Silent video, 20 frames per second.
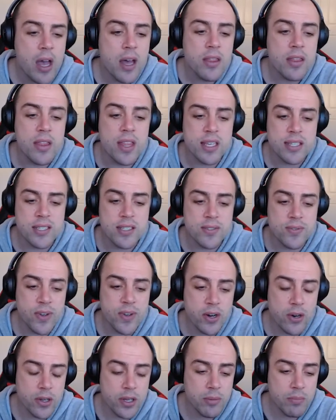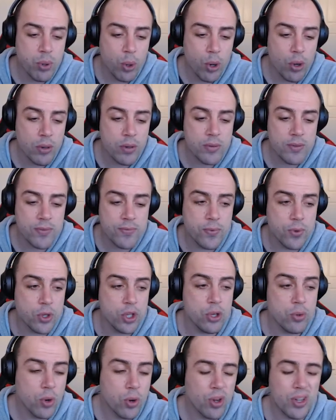This is very important for
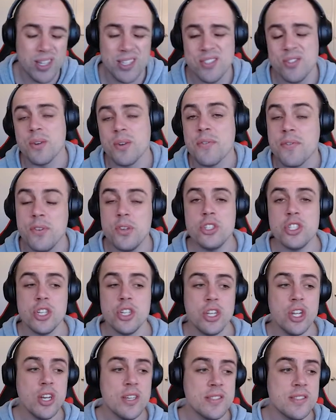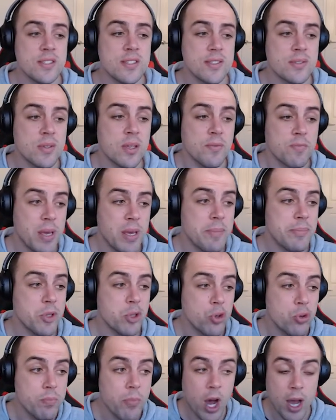you all as sort of future nurses, of people
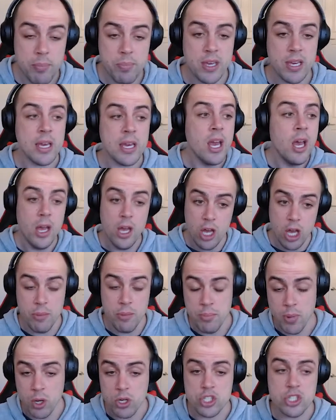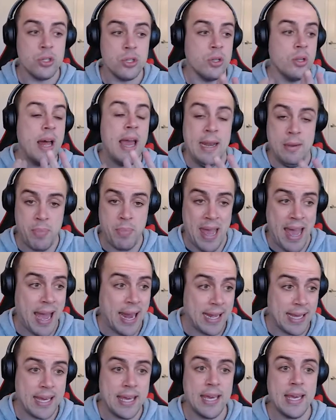who might be emotional and
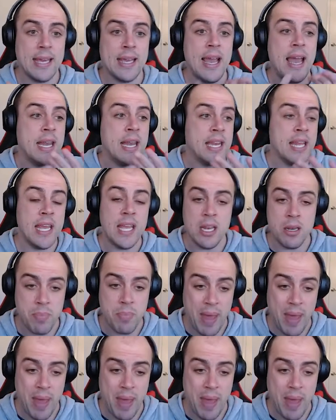panicking and in